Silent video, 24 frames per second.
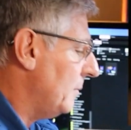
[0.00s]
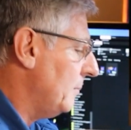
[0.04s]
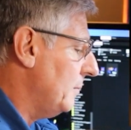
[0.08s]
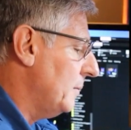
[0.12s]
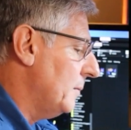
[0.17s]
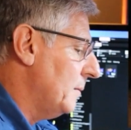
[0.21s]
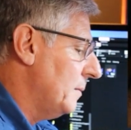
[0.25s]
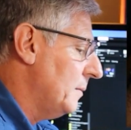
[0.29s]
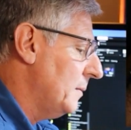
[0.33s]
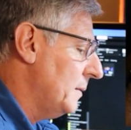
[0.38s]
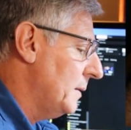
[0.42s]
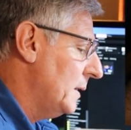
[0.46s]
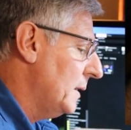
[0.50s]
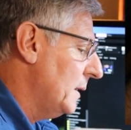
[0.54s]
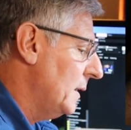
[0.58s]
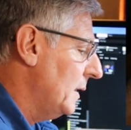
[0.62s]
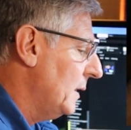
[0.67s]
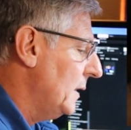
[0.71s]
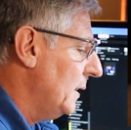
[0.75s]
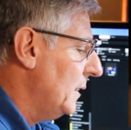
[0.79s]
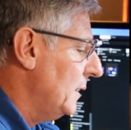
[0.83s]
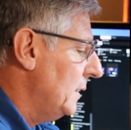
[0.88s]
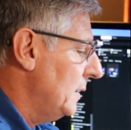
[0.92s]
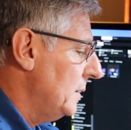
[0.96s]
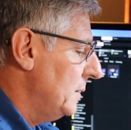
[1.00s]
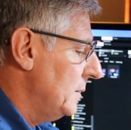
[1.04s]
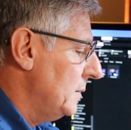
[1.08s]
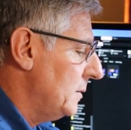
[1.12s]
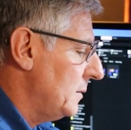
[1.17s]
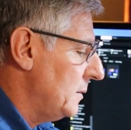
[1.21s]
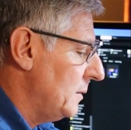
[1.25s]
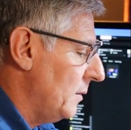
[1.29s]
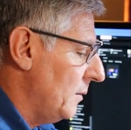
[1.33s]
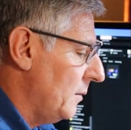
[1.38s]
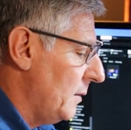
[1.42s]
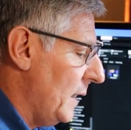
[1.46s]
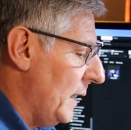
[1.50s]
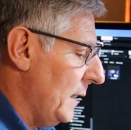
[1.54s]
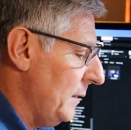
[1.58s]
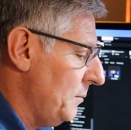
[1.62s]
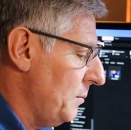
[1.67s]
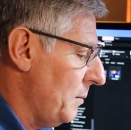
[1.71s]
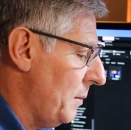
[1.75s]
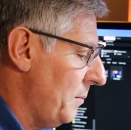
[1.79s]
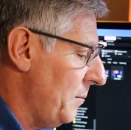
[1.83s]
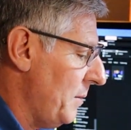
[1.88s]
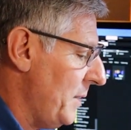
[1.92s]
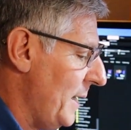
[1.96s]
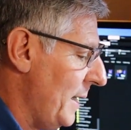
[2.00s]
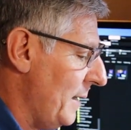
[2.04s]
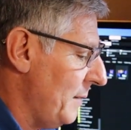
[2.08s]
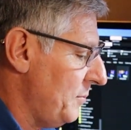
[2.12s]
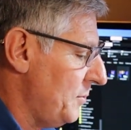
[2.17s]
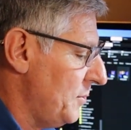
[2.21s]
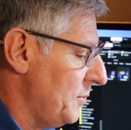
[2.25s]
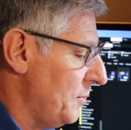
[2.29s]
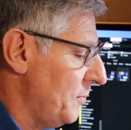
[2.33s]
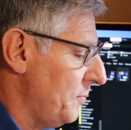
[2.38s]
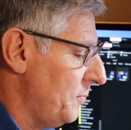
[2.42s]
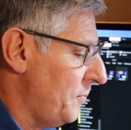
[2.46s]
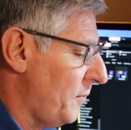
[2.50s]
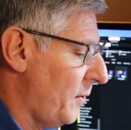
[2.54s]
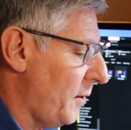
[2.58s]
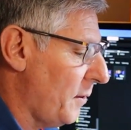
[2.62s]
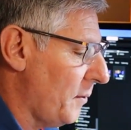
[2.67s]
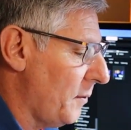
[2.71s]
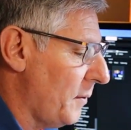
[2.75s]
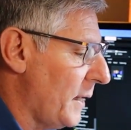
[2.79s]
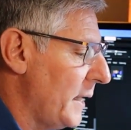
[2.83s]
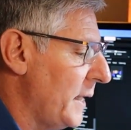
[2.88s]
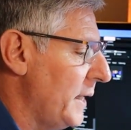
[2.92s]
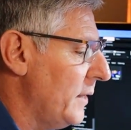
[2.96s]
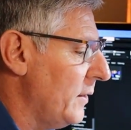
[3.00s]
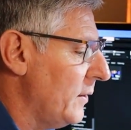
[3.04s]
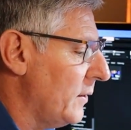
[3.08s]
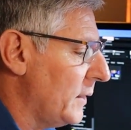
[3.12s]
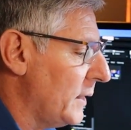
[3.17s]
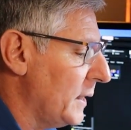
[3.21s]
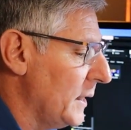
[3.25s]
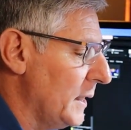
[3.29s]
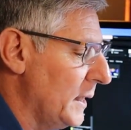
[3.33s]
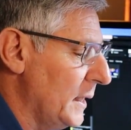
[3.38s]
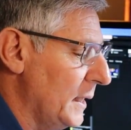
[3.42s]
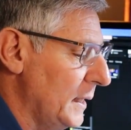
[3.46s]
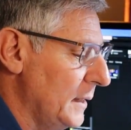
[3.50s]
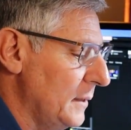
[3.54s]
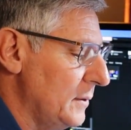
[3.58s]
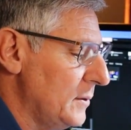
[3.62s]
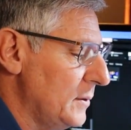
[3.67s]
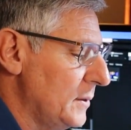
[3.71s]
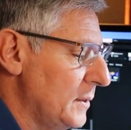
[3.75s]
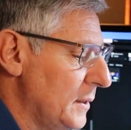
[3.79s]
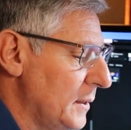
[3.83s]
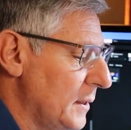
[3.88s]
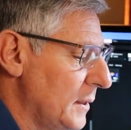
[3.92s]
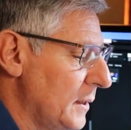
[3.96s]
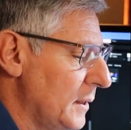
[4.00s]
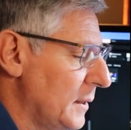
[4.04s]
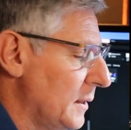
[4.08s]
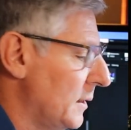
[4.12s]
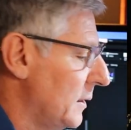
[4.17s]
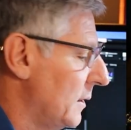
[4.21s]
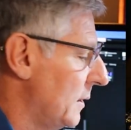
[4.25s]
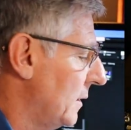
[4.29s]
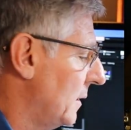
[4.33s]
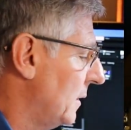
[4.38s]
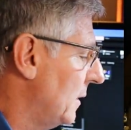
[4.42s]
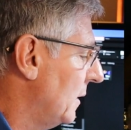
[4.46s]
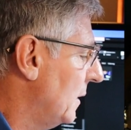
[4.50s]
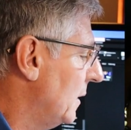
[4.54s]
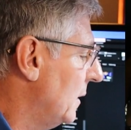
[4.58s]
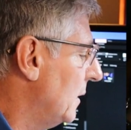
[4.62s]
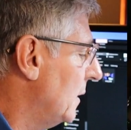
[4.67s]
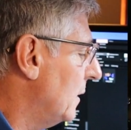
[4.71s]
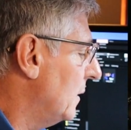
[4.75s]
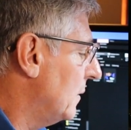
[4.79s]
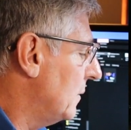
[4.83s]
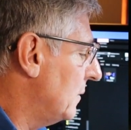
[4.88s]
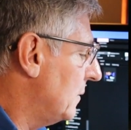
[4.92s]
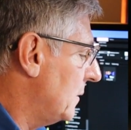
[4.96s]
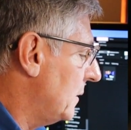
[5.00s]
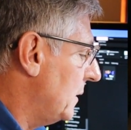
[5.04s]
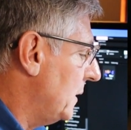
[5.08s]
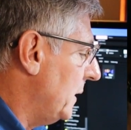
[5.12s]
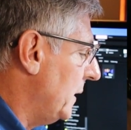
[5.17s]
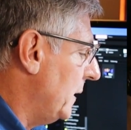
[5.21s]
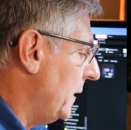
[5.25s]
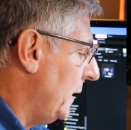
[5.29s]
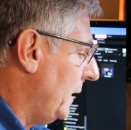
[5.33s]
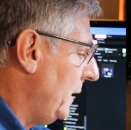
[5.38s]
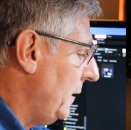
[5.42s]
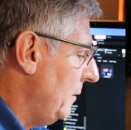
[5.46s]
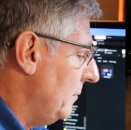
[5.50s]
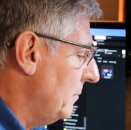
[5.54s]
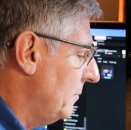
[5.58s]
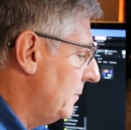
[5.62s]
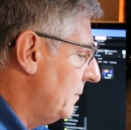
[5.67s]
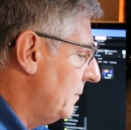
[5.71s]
we go. So that's what we have so far right here, guys. Okay.